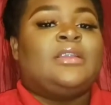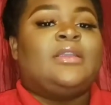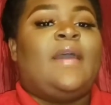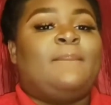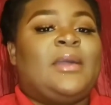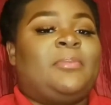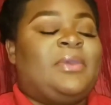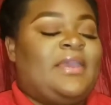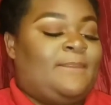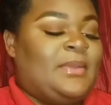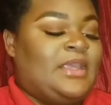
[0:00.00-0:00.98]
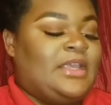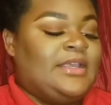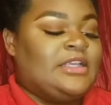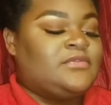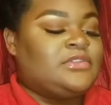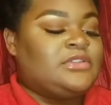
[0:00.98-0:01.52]
Now my pet
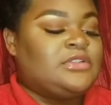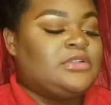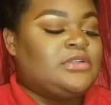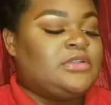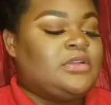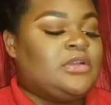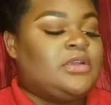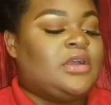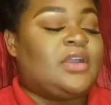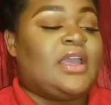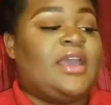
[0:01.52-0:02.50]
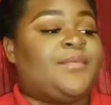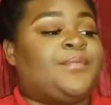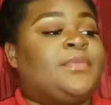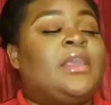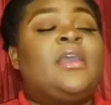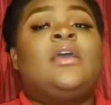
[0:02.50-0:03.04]
peeves. Okay,
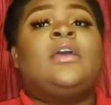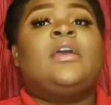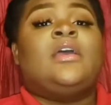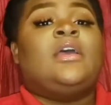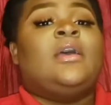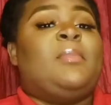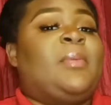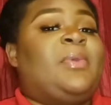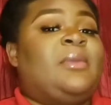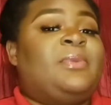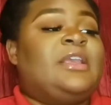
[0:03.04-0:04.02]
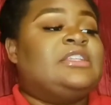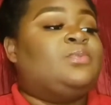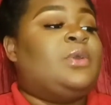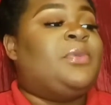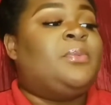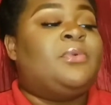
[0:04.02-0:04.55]
my pet peeves
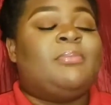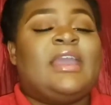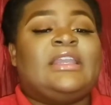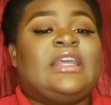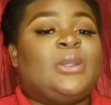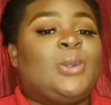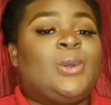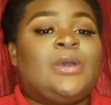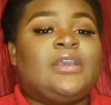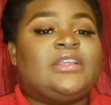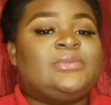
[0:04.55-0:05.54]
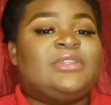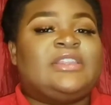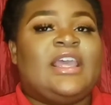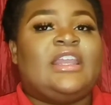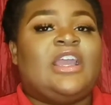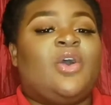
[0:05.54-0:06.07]
when people make their noise with
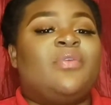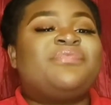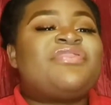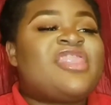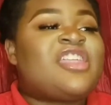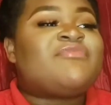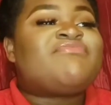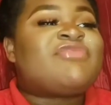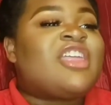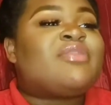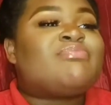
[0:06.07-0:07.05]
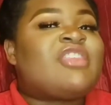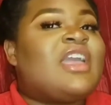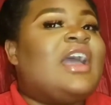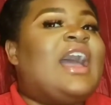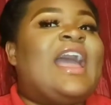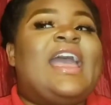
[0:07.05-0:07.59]
they they go.
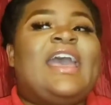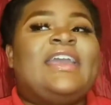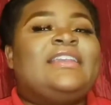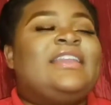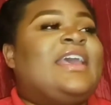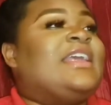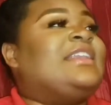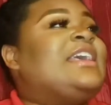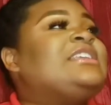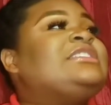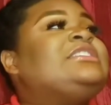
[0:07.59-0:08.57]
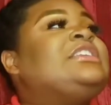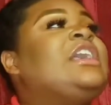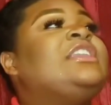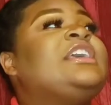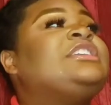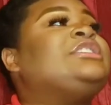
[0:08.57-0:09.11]
I hate that. That's
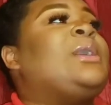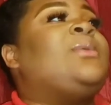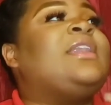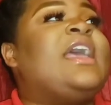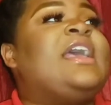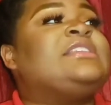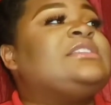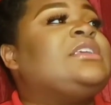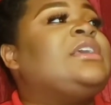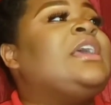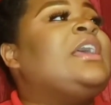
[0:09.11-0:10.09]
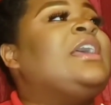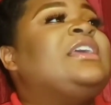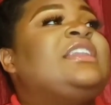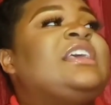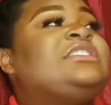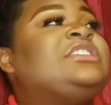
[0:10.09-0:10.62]
that's so nasty.
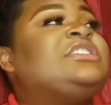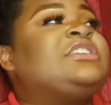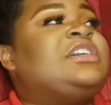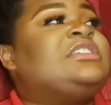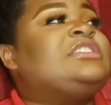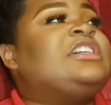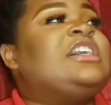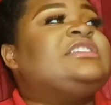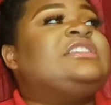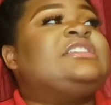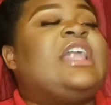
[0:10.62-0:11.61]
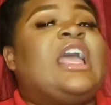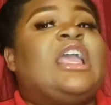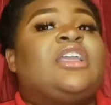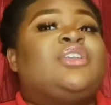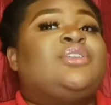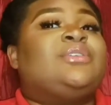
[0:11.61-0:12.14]
That's disgusting. Cause it's
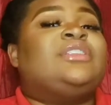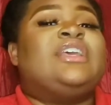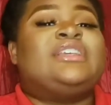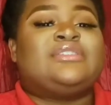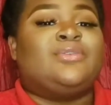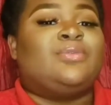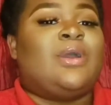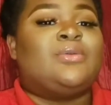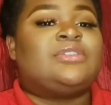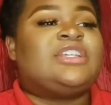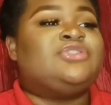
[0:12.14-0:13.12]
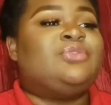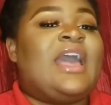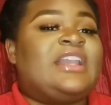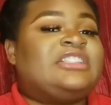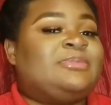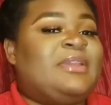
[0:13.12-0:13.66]
like that's gross. Cause you
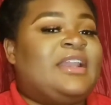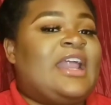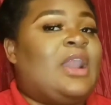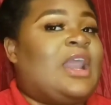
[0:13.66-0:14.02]
gotta spit it out.